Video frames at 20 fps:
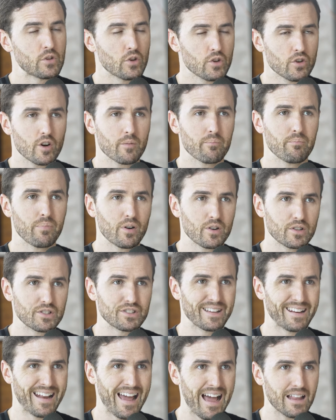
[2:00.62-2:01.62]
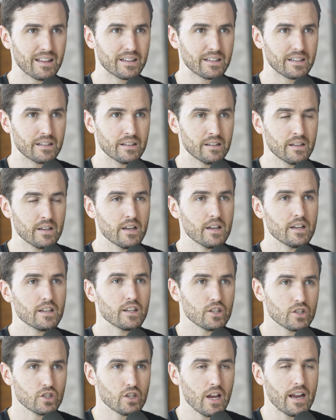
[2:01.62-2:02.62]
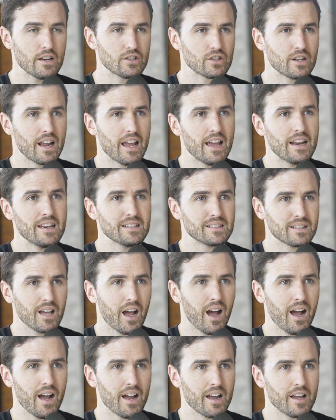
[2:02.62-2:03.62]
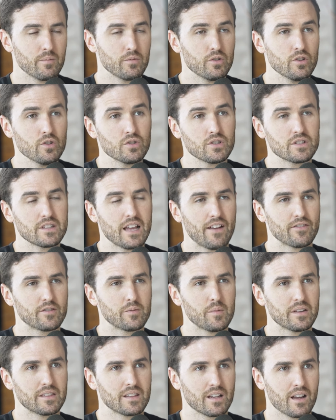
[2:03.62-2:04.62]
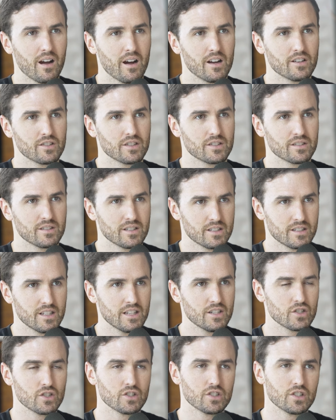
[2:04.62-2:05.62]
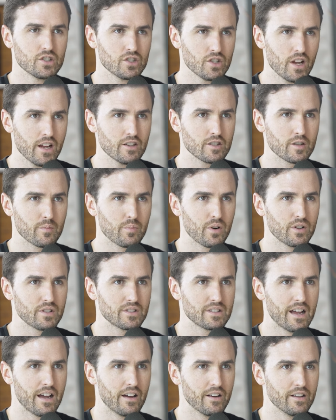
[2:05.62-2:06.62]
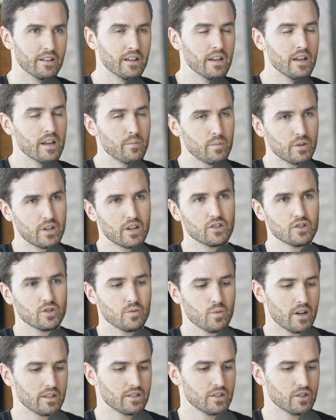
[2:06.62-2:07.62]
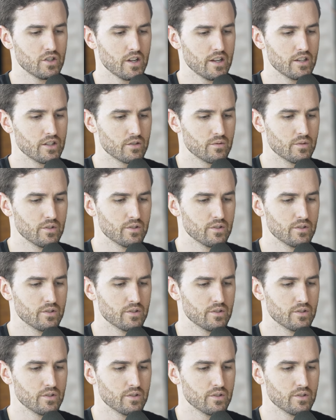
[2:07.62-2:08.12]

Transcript: So your personality can change at any time. You just have to make the conscious decision to change your personality because you want to change your